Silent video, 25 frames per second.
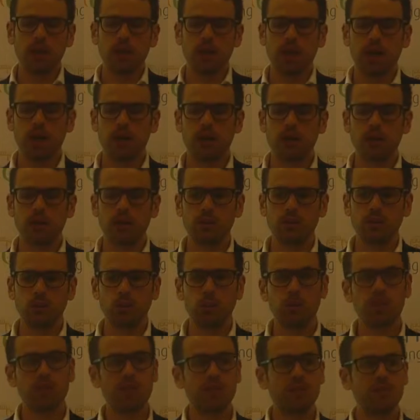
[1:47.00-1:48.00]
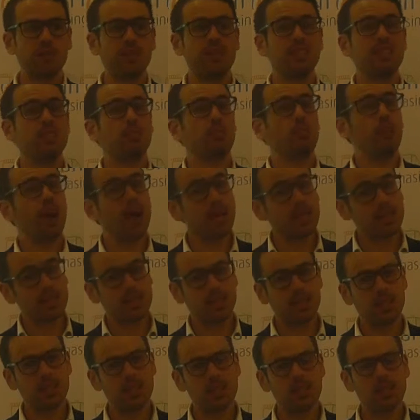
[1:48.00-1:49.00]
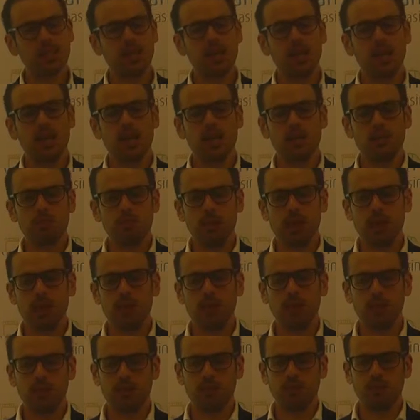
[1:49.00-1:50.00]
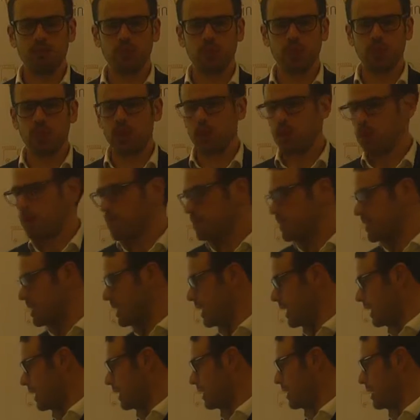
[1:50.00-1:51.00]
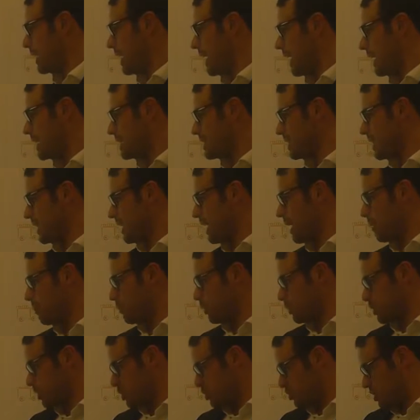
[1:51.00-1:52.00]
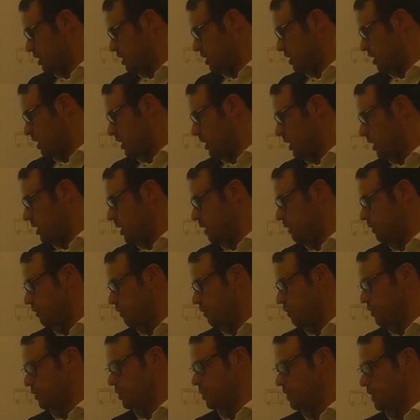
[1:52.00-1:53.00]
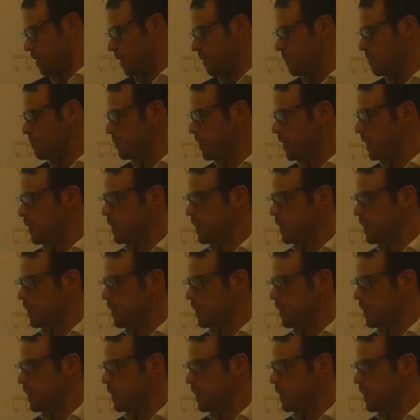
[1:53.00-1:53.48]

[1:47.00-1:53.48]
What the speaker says: Now, what this means in practice is many of them, particularly as they get more stringent in future,